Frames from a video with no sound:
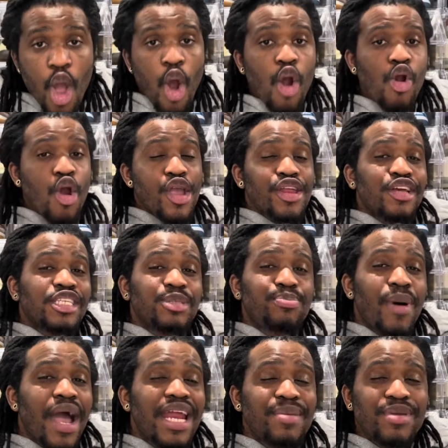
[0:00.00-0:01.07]
Or are you just
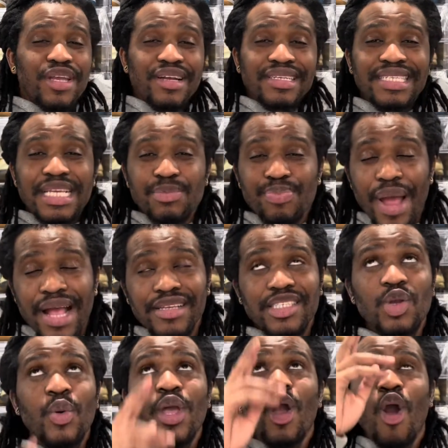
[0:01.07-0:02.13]
buying it because he passed
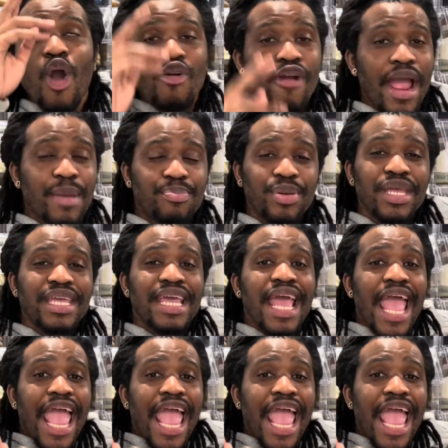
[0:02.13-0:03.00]
away, RIP,